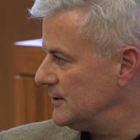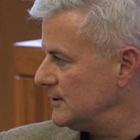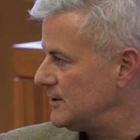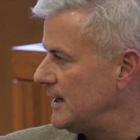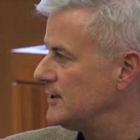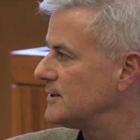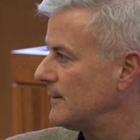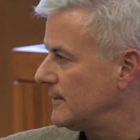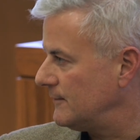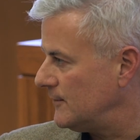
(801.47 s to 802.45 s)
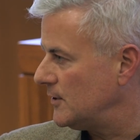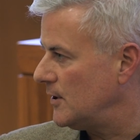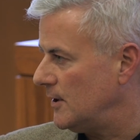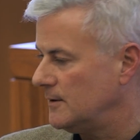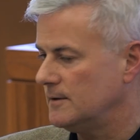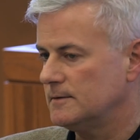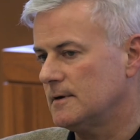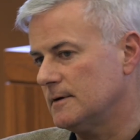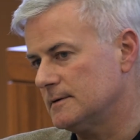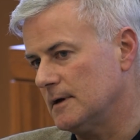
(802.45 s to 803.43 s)
change something for good.
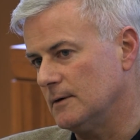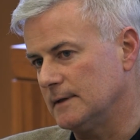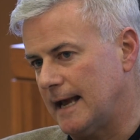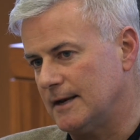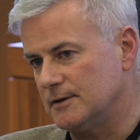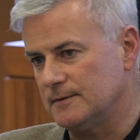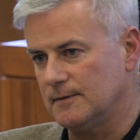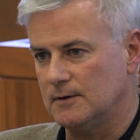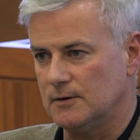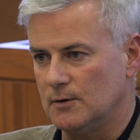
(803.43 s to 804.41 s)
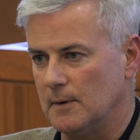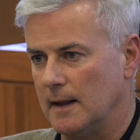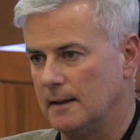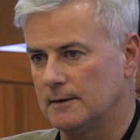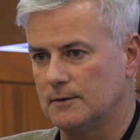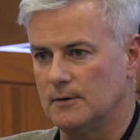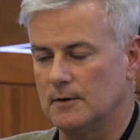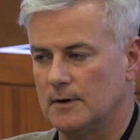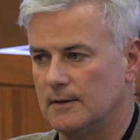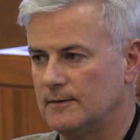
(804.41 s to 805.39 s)
So it's the old adage of you can do well and do
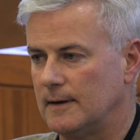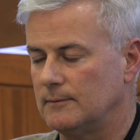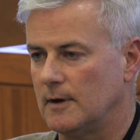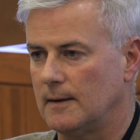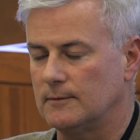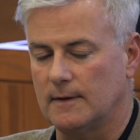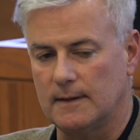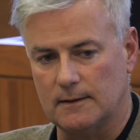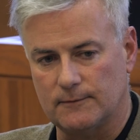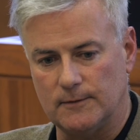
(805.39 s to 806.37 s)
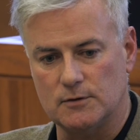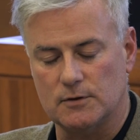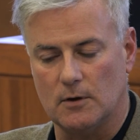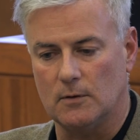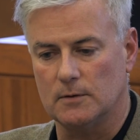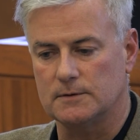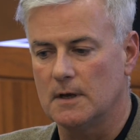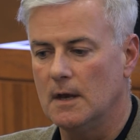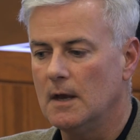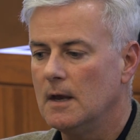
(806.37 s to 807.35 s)
good at the same time. So I think the future holds.
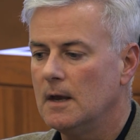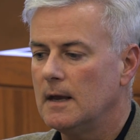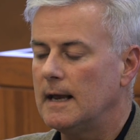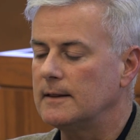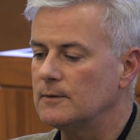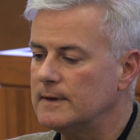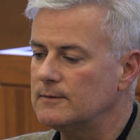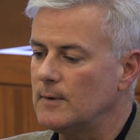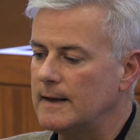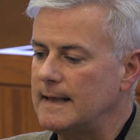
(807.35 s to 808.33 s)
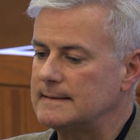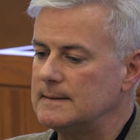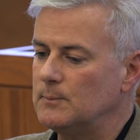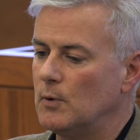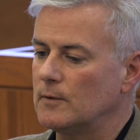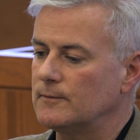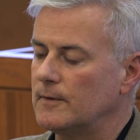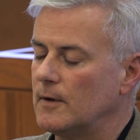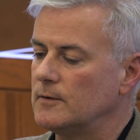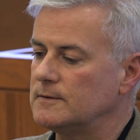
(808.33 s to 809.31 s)
And the reason why that's important
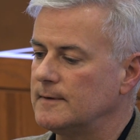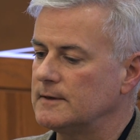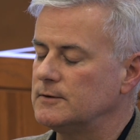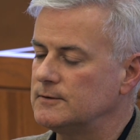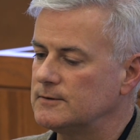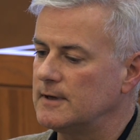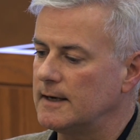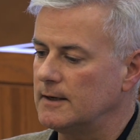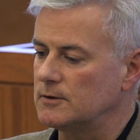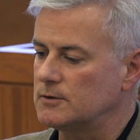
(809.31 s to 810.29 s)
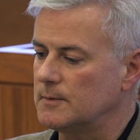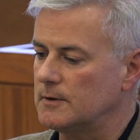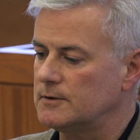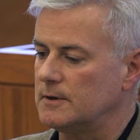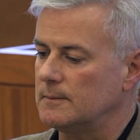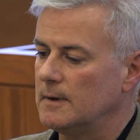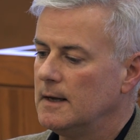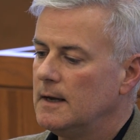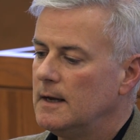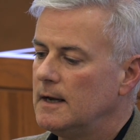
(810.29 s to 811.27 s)
for those of us who study entrepreneurship
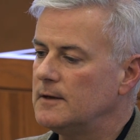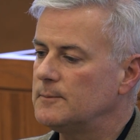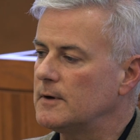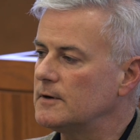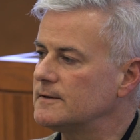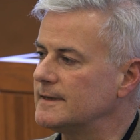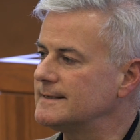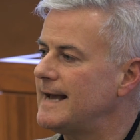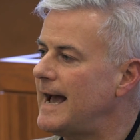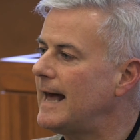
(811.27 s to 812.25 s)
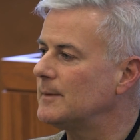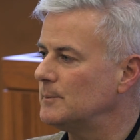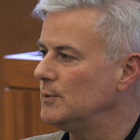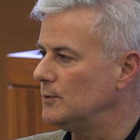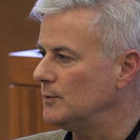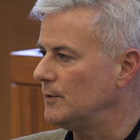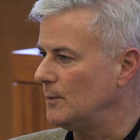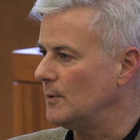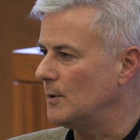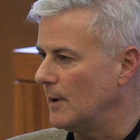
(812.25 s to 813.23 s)
is because the talent pool
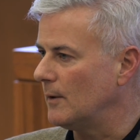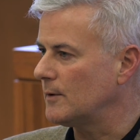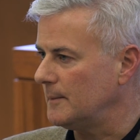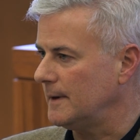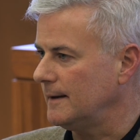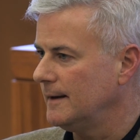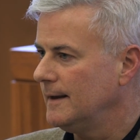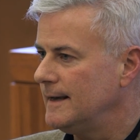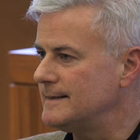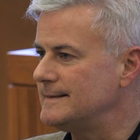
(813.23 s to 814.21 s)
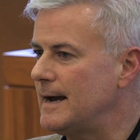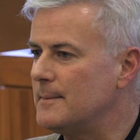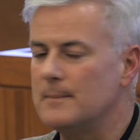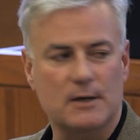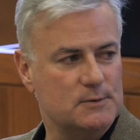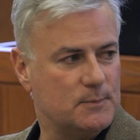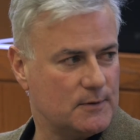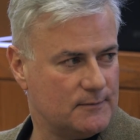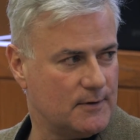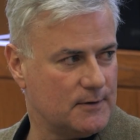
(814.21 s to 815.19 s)
that we're welcoming is now much more
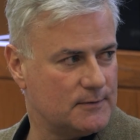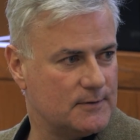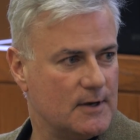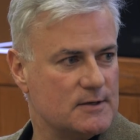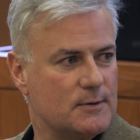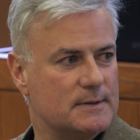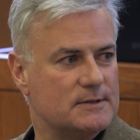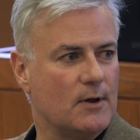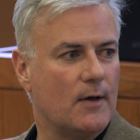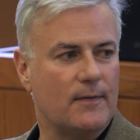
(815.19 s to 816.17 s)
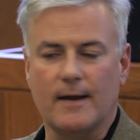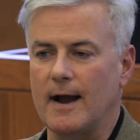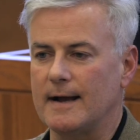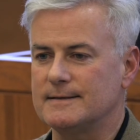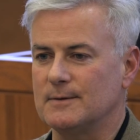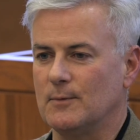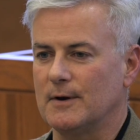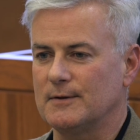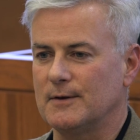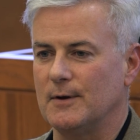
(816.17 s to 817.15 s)
diverse. So it's not the guys that
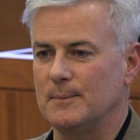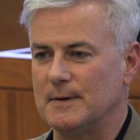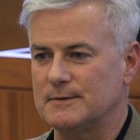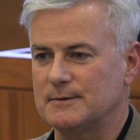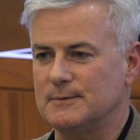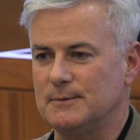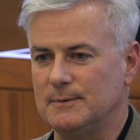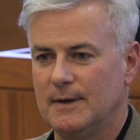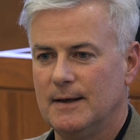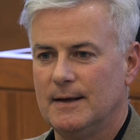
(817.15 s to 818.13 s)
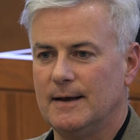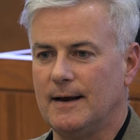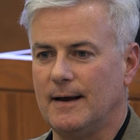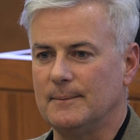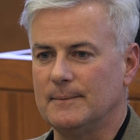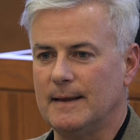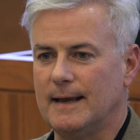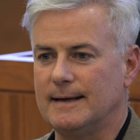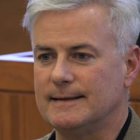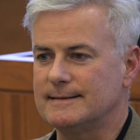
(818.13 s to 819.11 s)
wanted to go to business school,
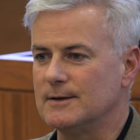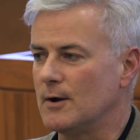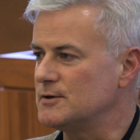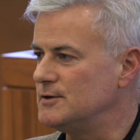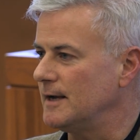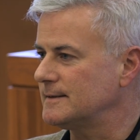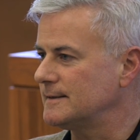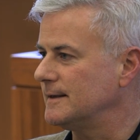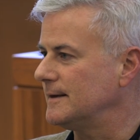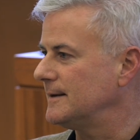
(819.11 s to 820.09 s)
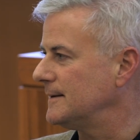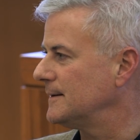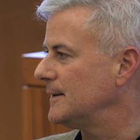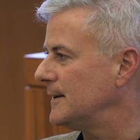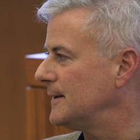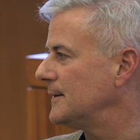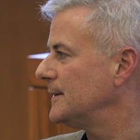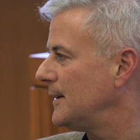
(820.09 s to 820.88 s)
and it's not just the